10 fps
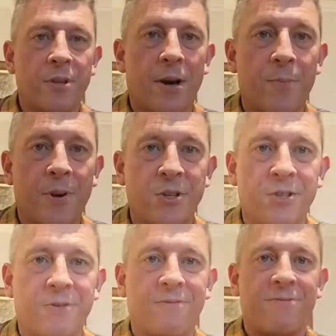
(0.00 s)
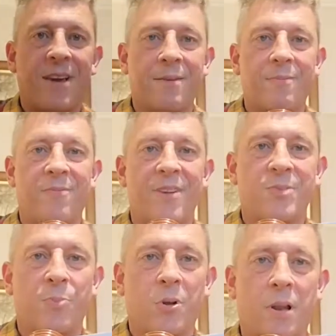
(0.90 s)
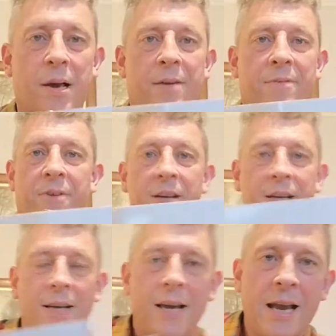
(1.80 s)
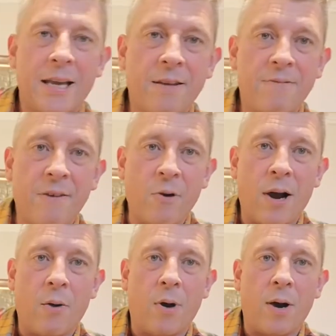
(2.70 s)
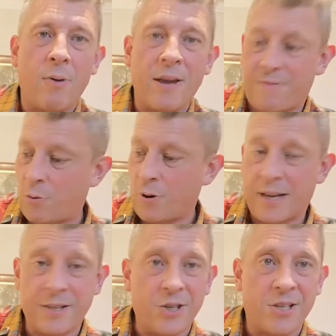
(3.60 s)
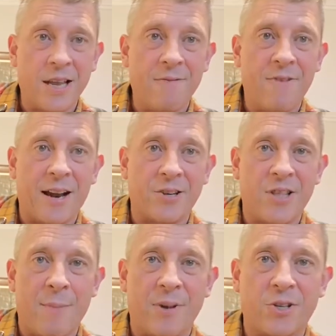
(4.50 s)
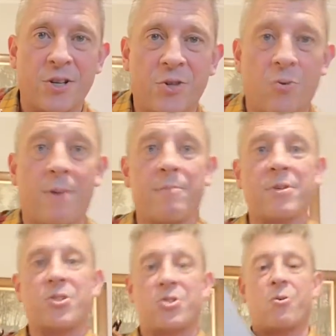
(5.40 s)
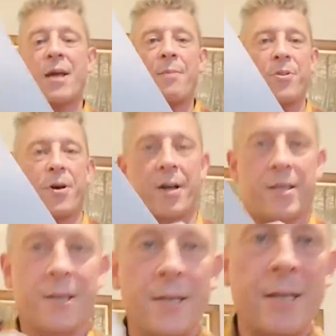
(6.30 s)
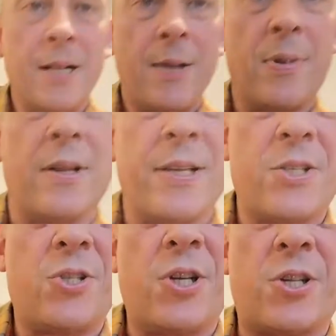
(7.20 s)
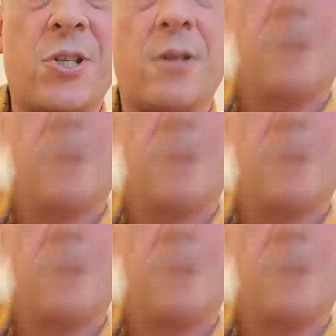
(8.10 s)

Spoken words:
that because it's fake Facebook Live, and if you've got a Huawei phone, it just inverts the image. So I'm sorry about that. But let's just